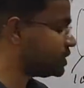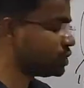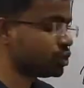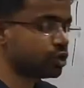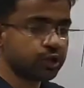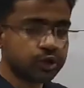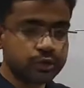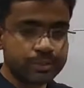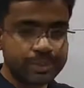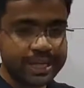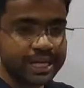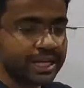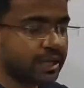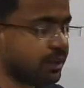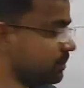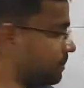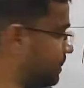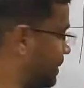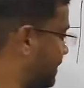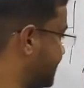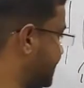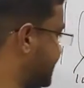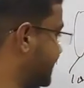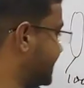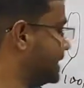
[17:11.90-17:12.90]
should be,
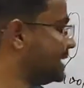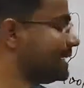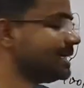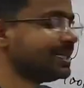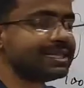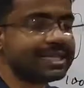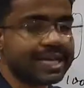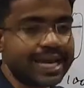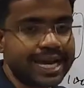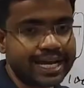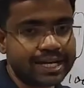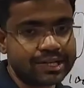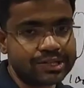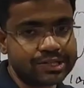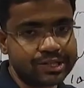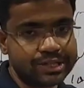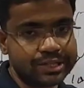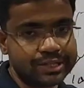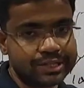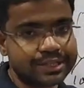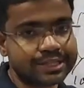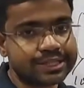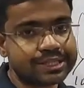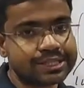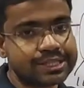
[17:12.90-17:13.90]
but it is actually
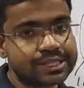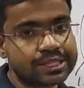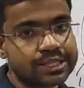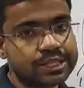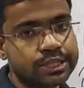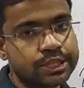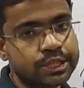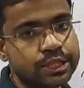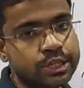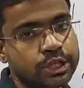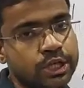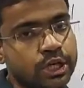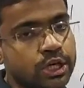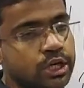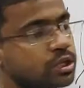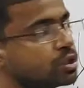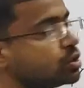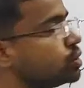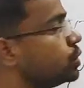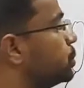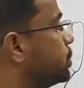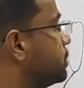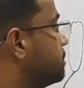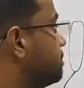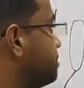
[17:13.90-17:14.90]
this.
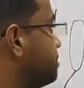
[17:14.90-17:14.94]
So